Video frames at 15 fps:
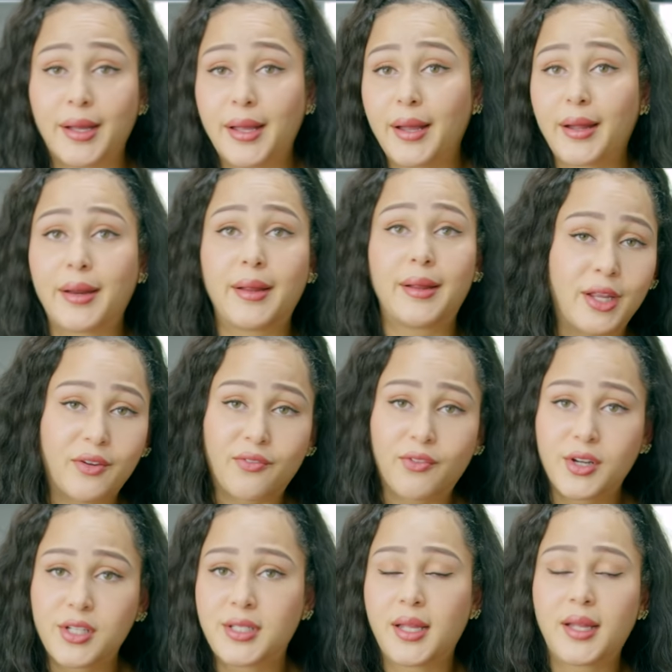cut it, you
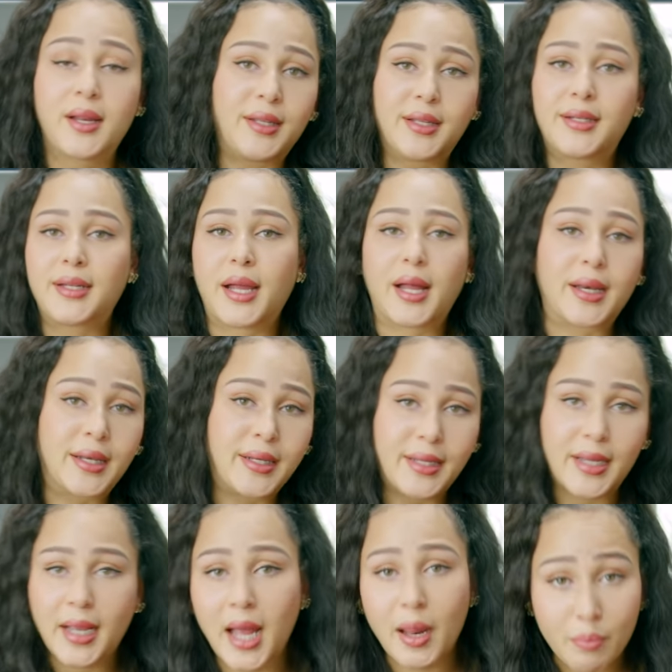freeze it, you're done.
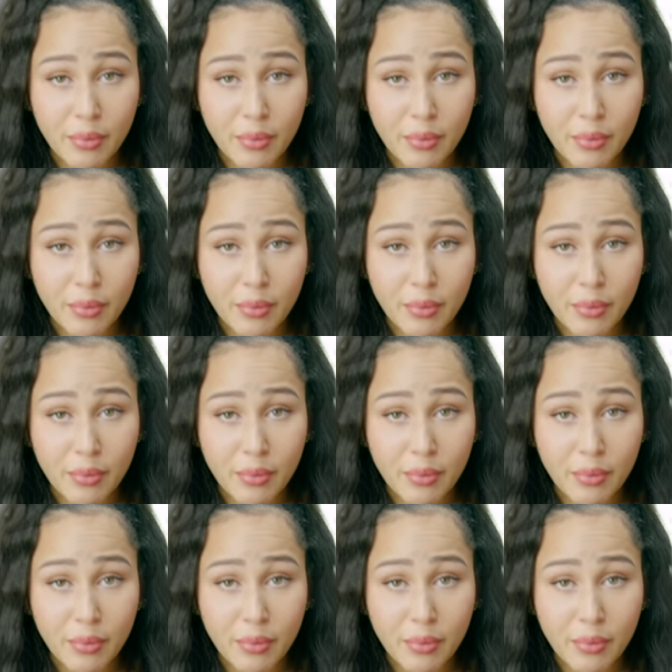You got